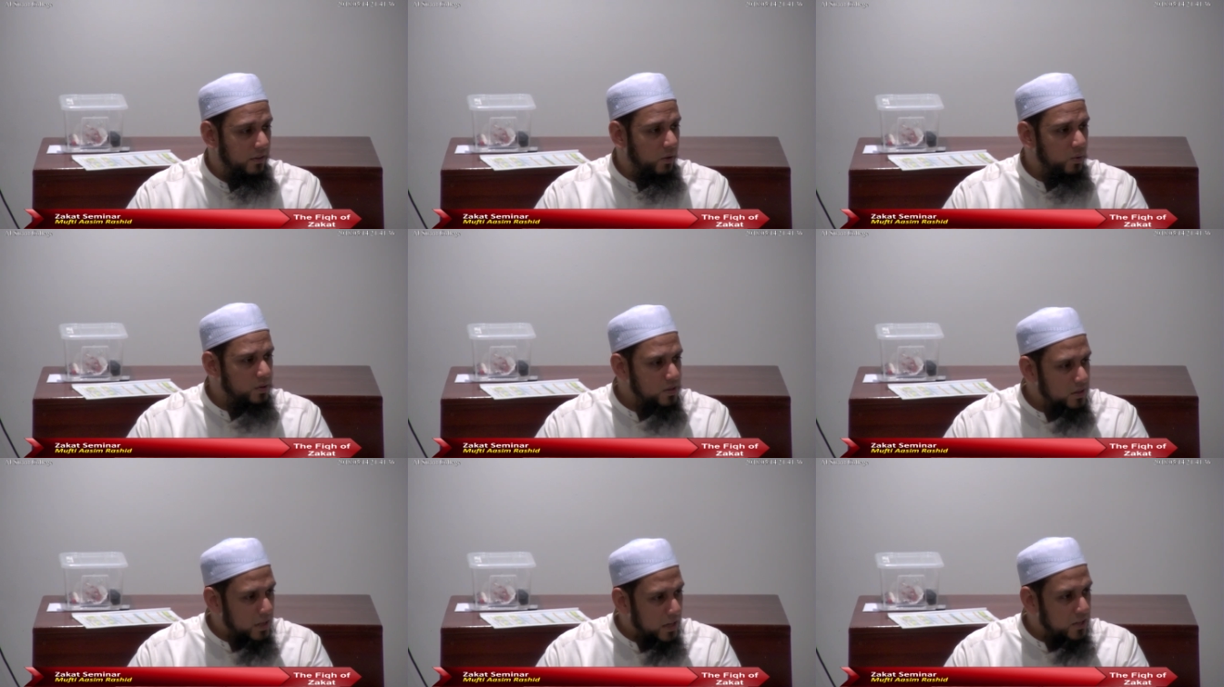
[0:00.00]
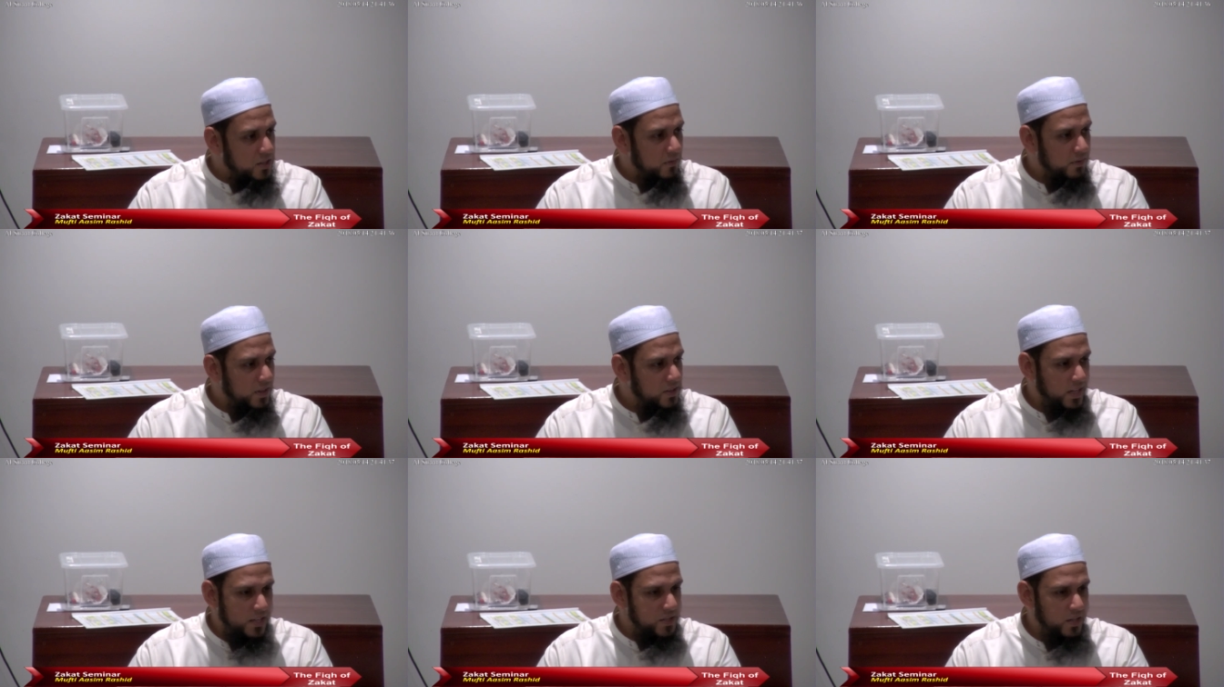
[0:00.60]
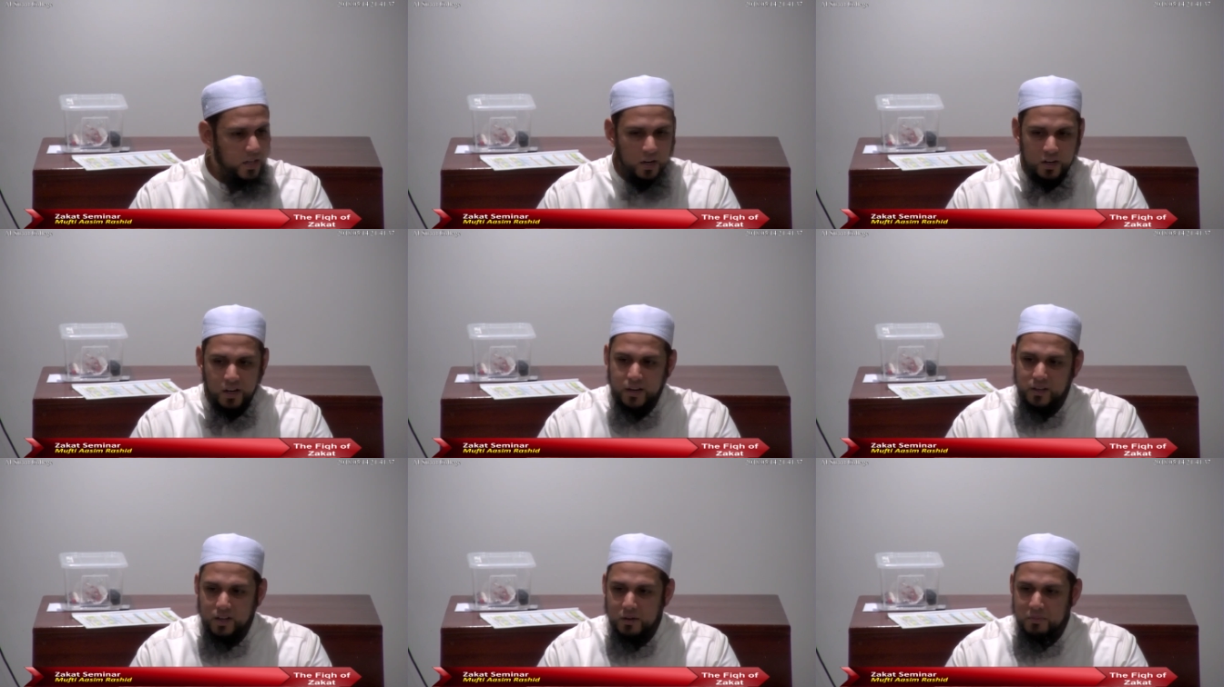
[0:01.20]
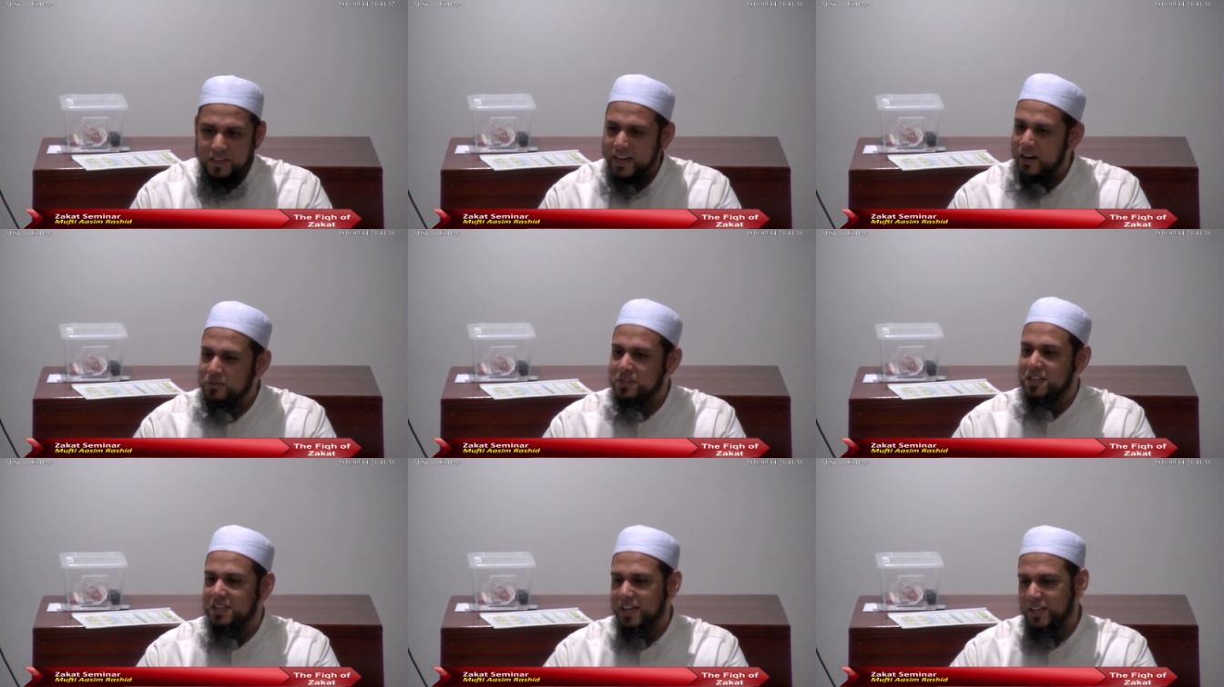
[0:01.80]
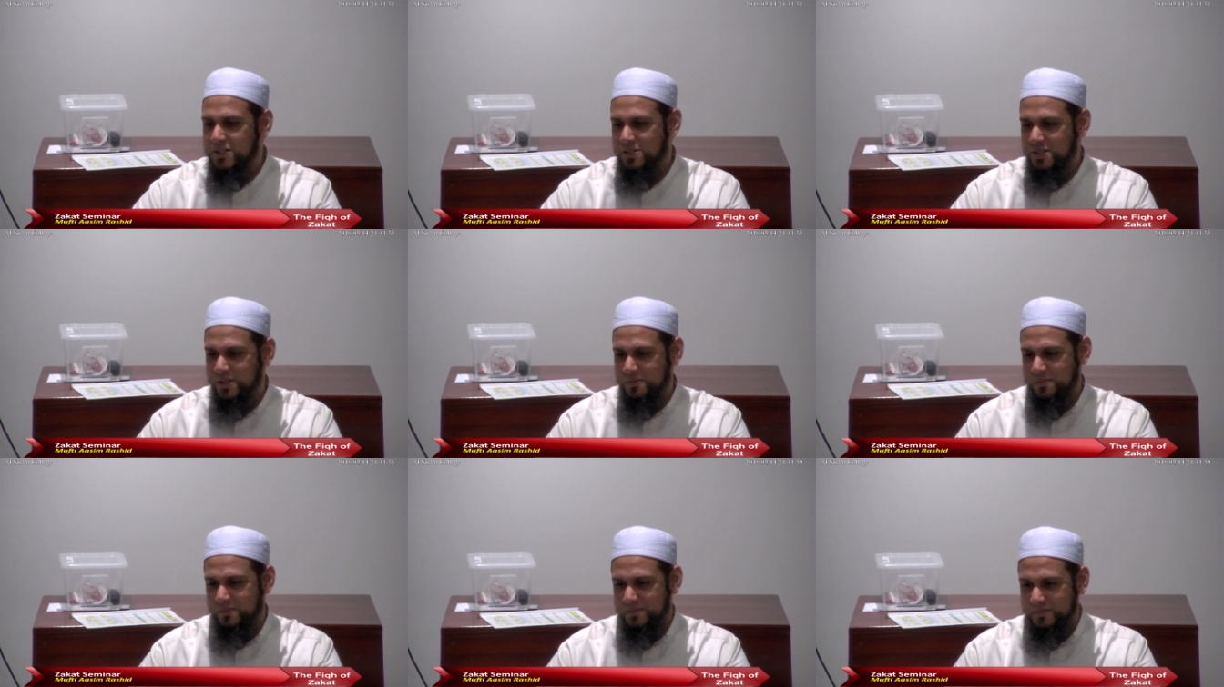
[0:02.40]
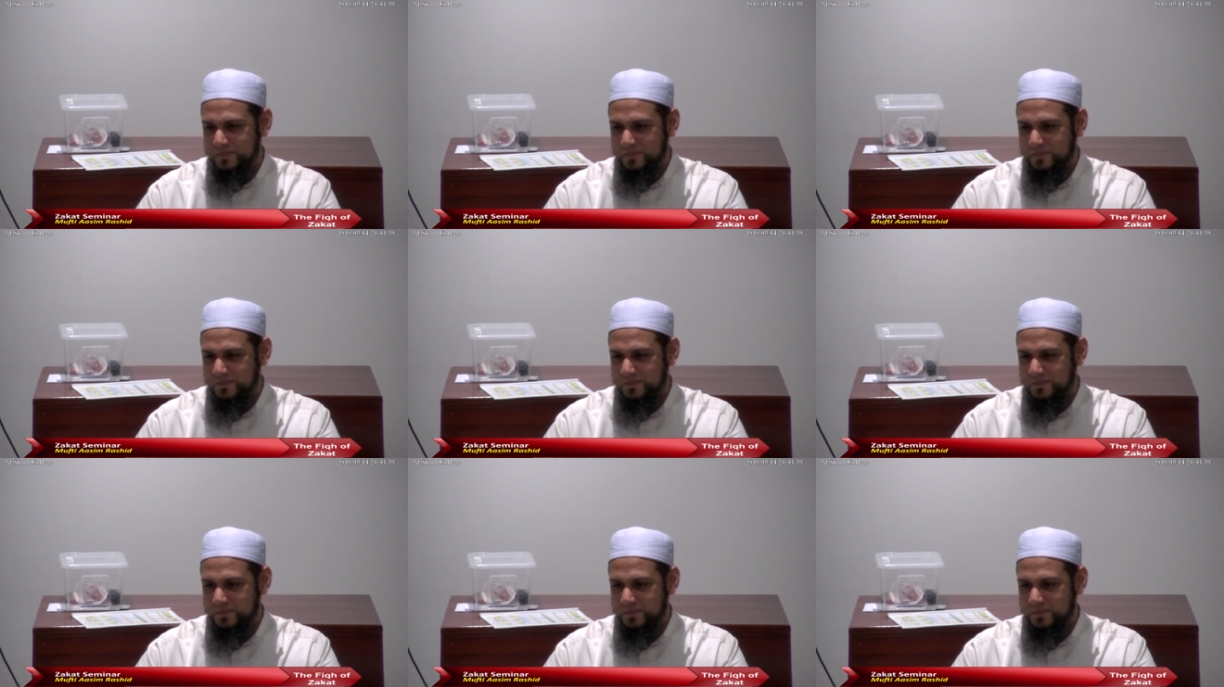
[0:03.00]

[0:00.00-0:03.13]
those things of necessity are not going to be counted against them.